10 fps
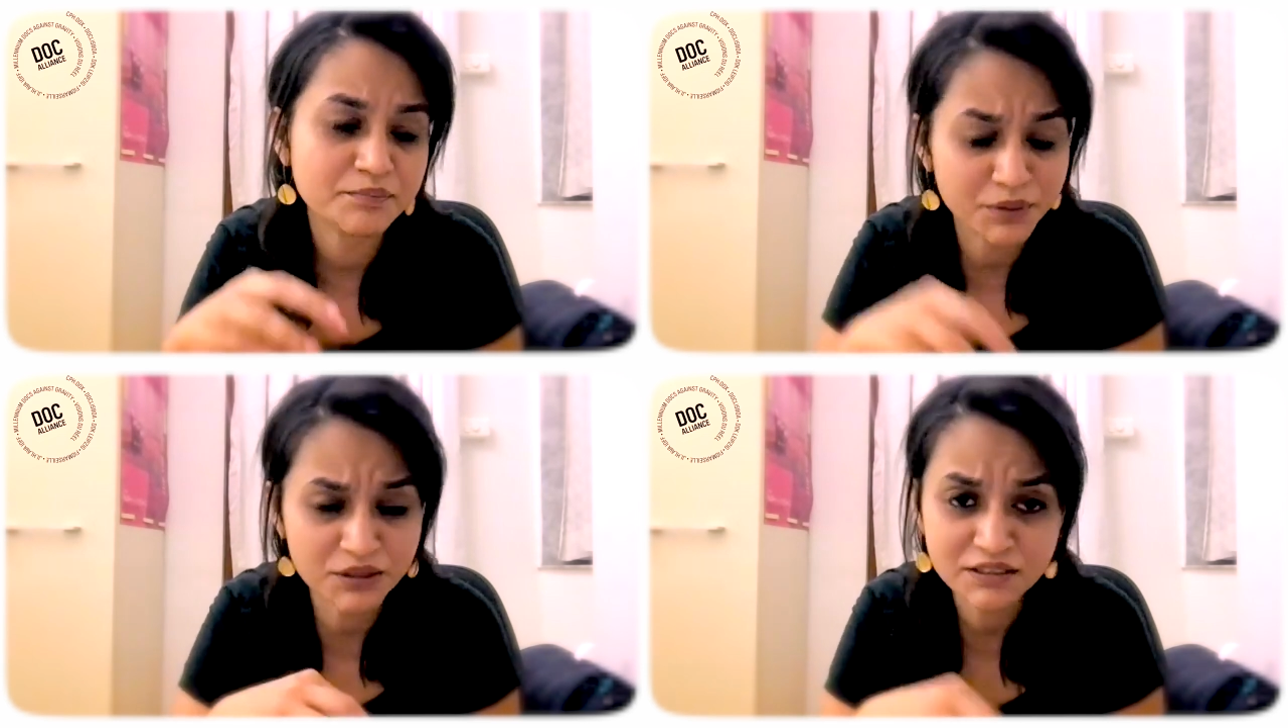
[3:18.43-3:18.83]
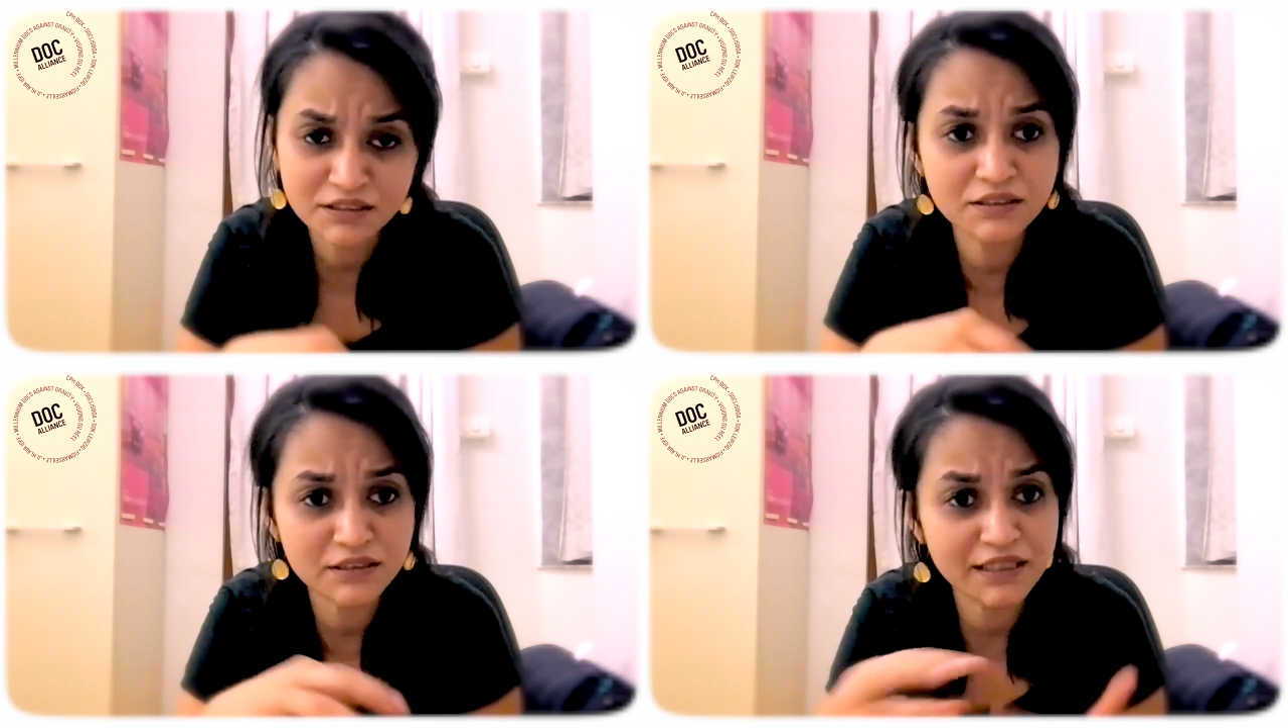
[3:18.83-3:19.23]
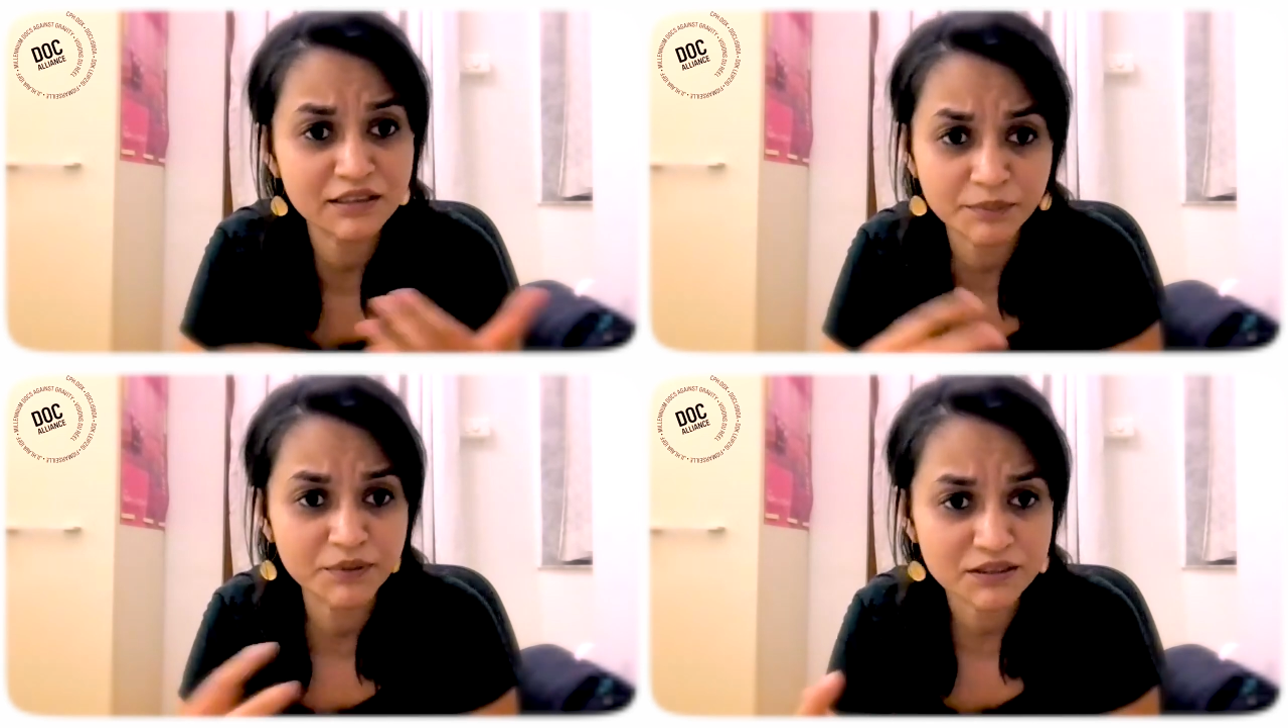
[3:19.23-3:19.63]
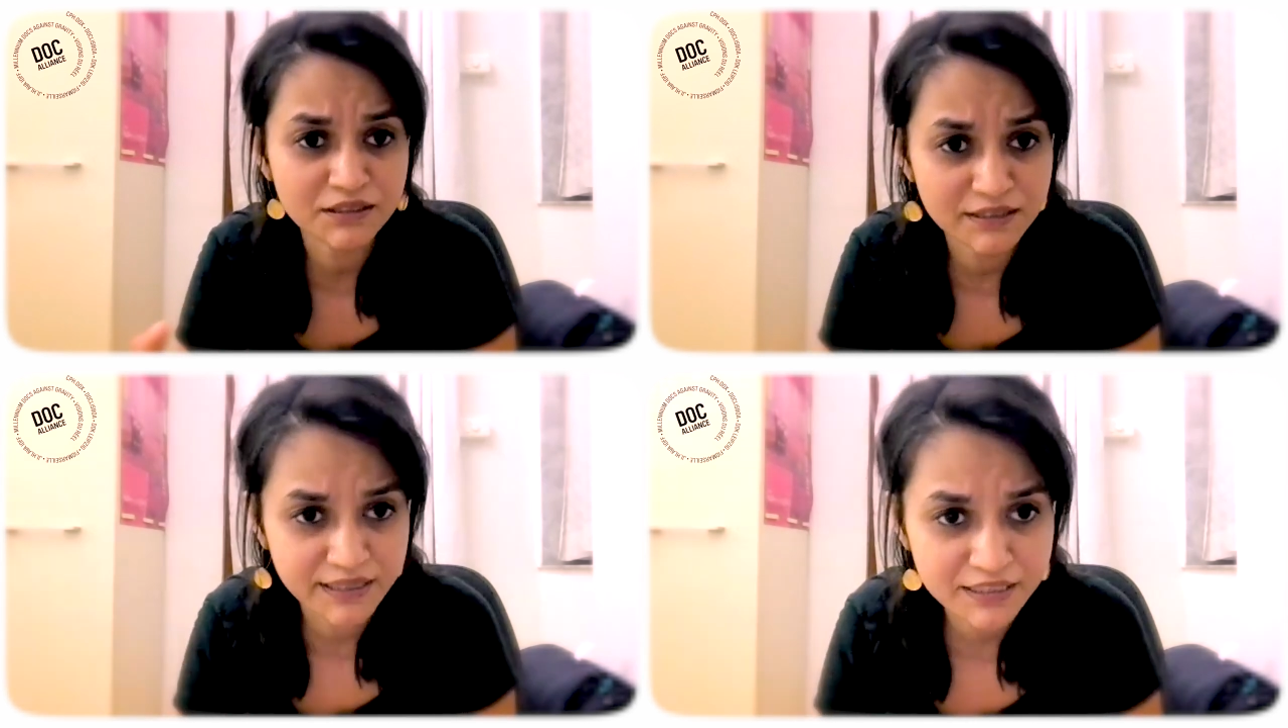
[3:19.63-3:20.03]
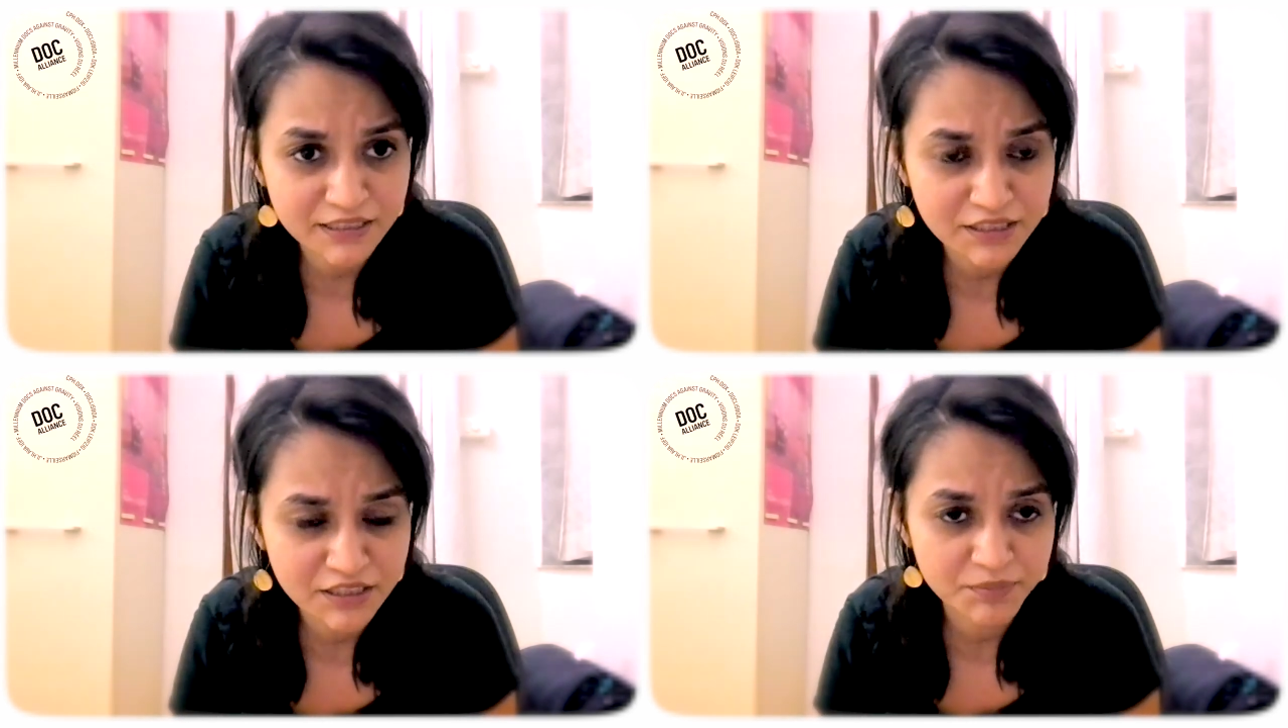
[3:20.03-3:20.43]
personal interpersonal
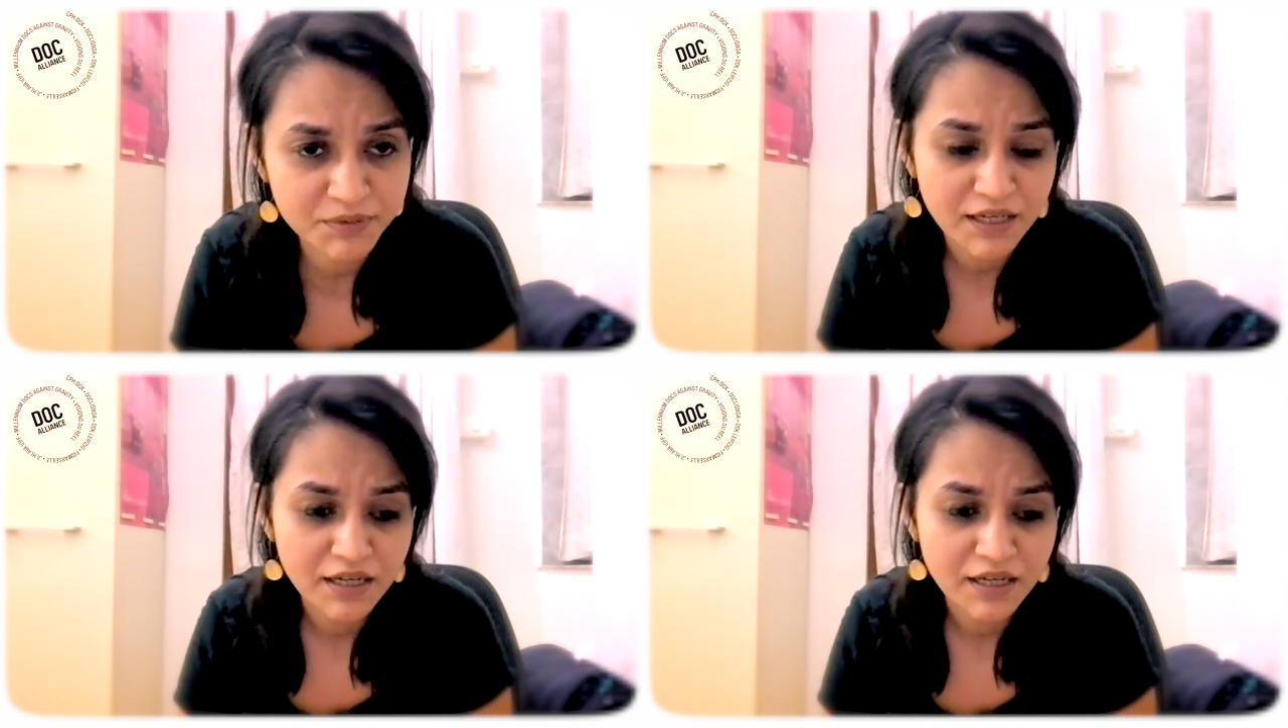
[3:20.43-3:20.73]
relationships